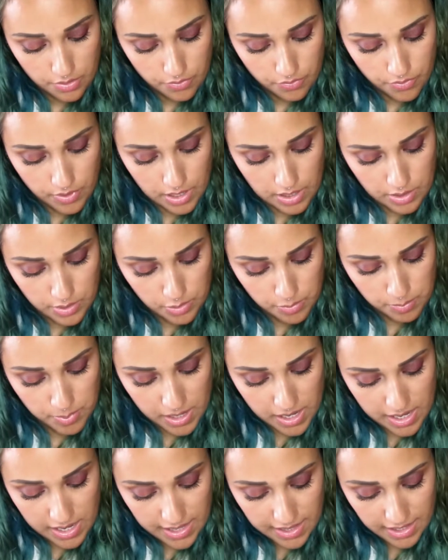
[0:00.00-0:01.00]
followed
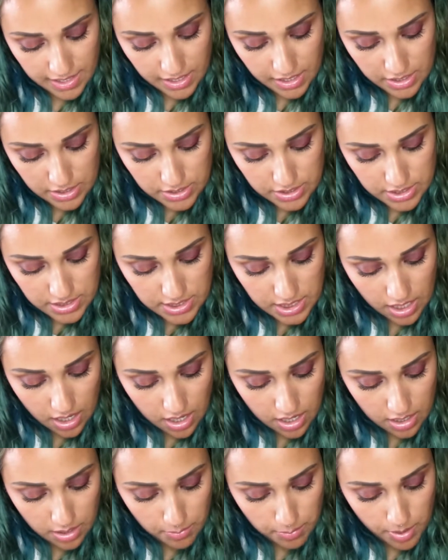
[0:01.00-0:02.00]
by
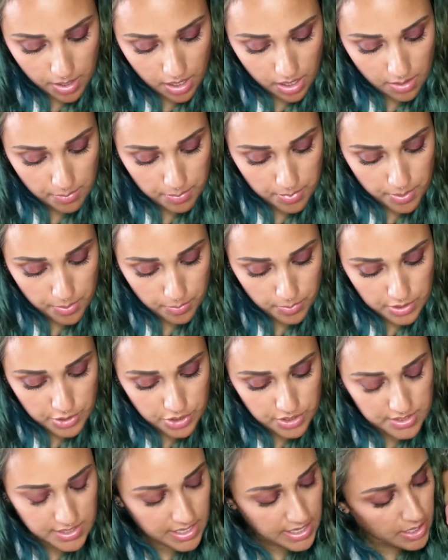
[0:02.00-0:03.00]
Tongue Pop, which
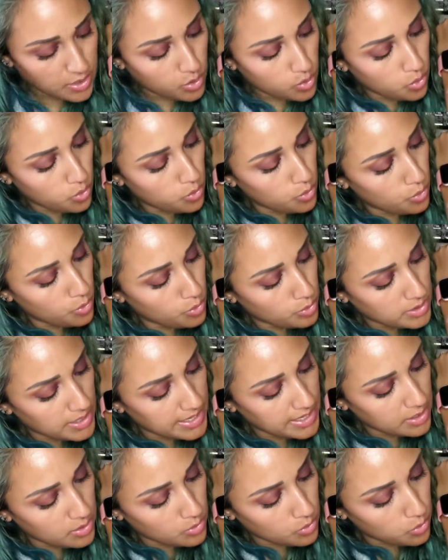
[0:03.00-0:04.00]
is a cool,
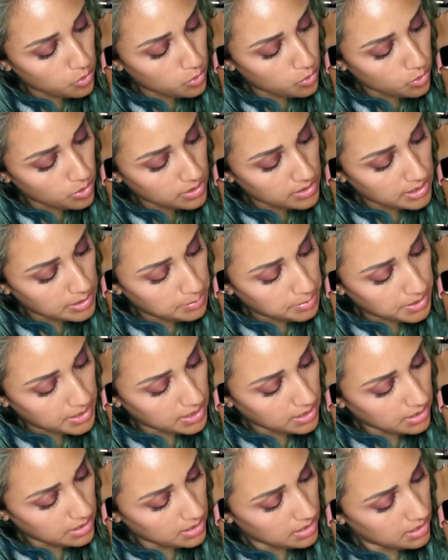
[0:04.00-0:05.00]
light corally pink.